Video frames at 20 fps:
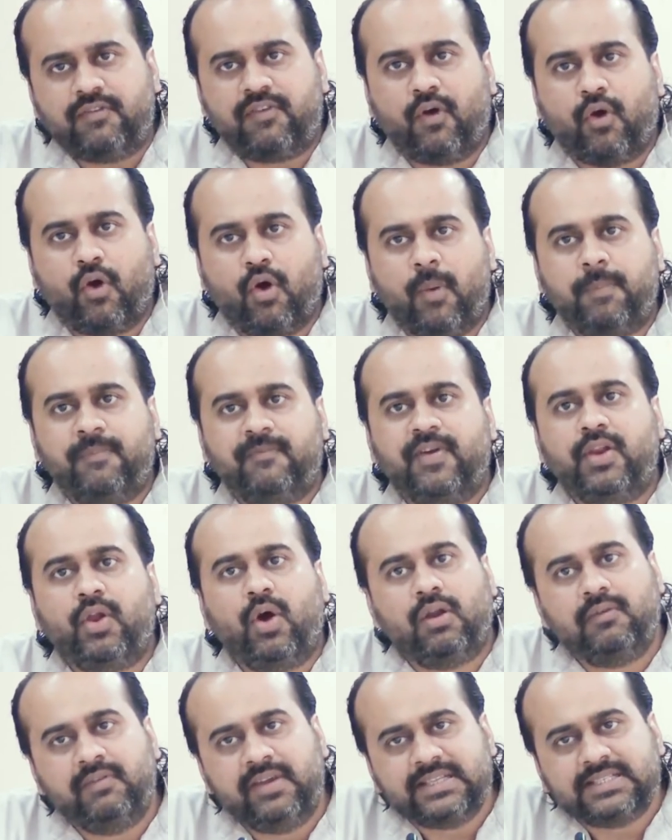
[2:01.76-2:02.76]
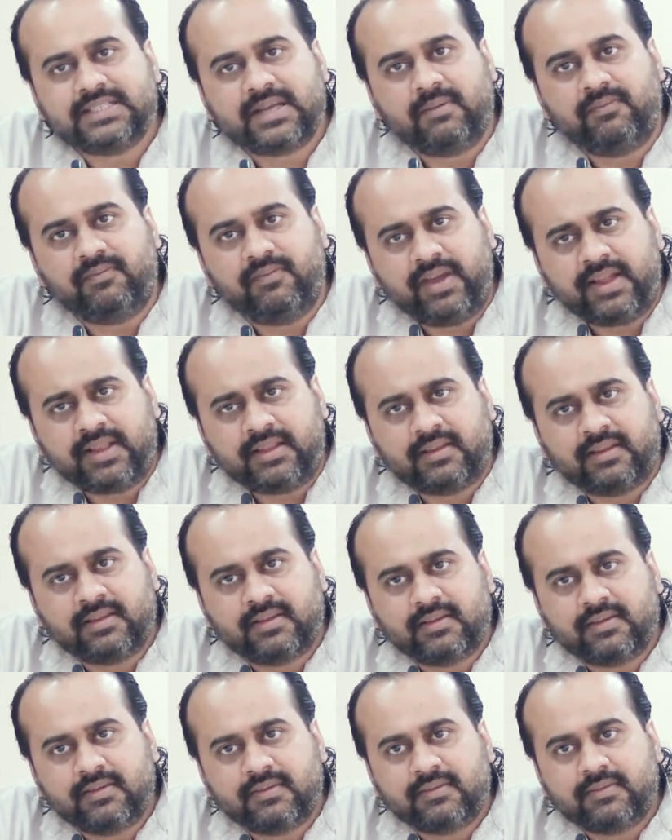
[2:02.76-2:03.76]
of hope will always come with
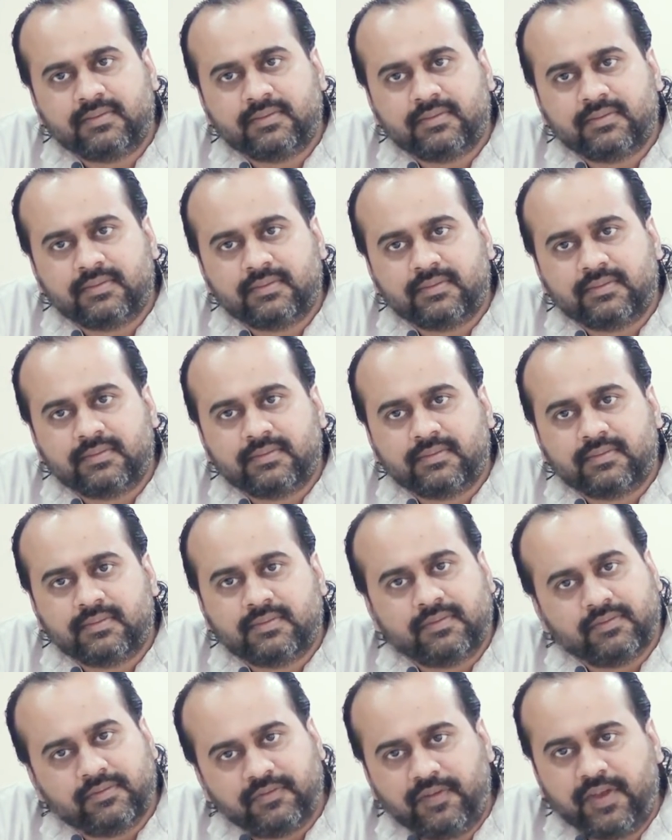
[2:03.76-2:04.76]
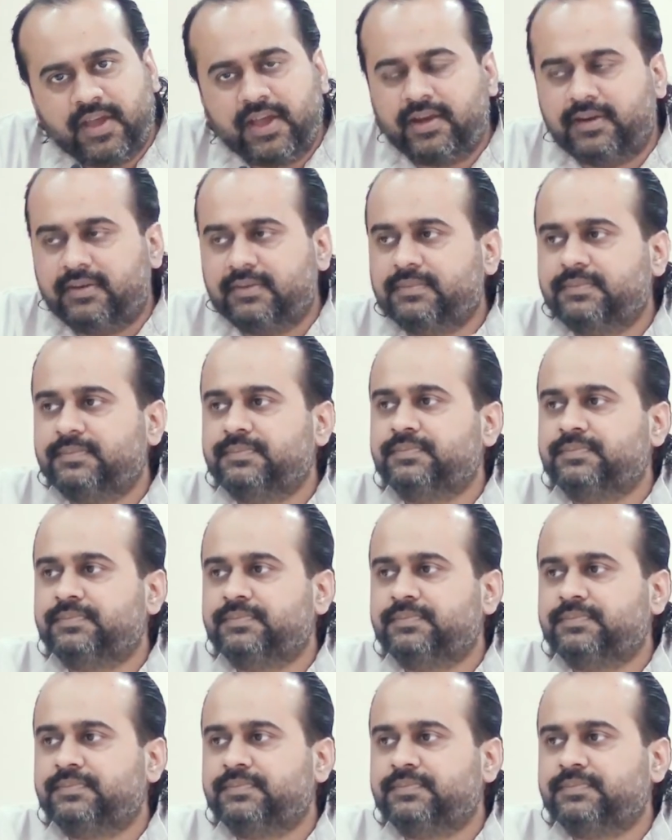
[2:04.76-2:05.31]
fear.